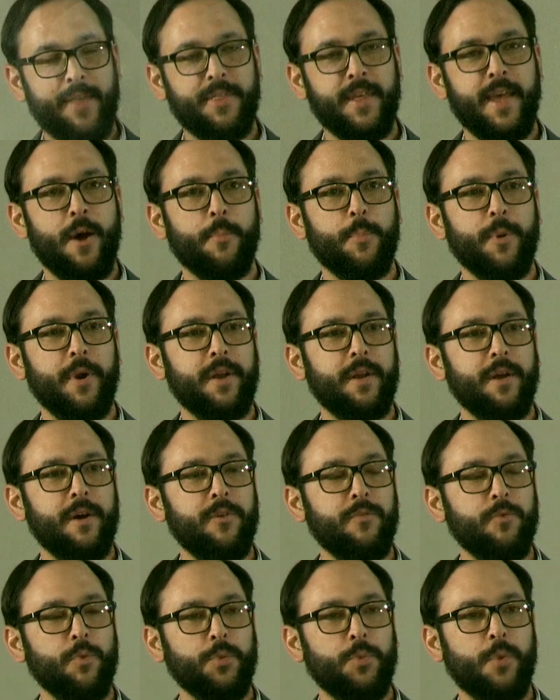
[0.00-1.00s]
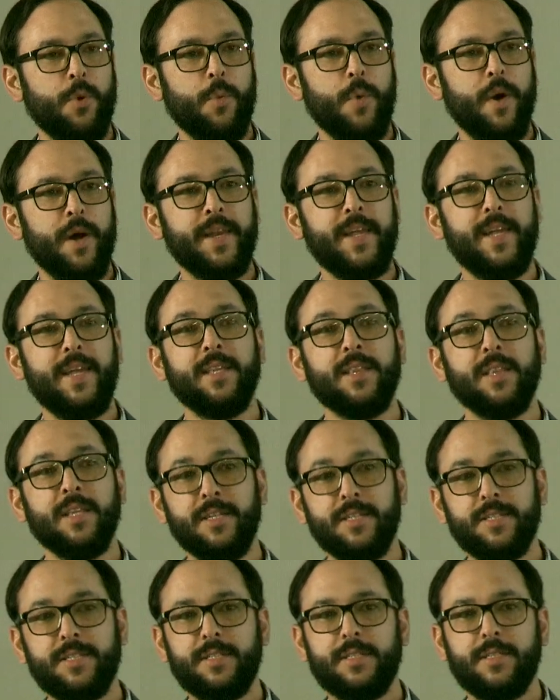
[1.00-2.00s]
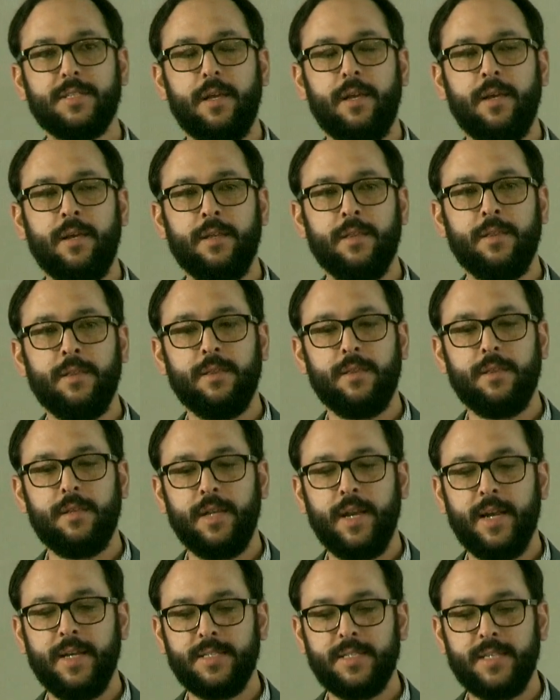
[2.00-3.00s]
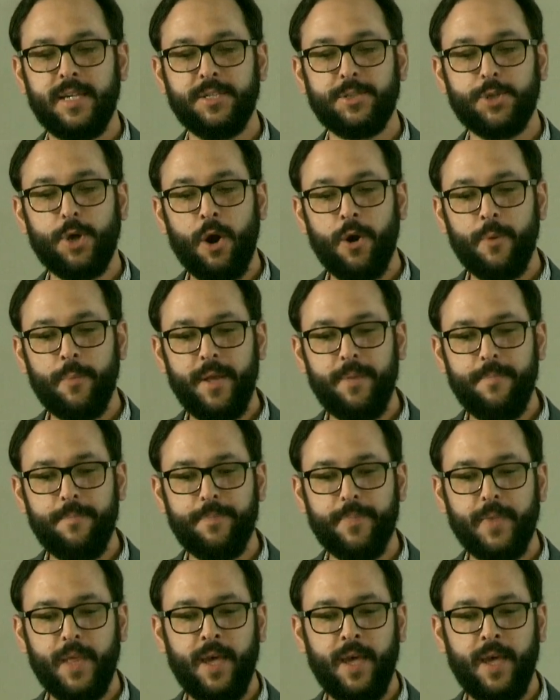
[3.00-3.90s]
the outbreak of World War I, he enlists in the United States Army,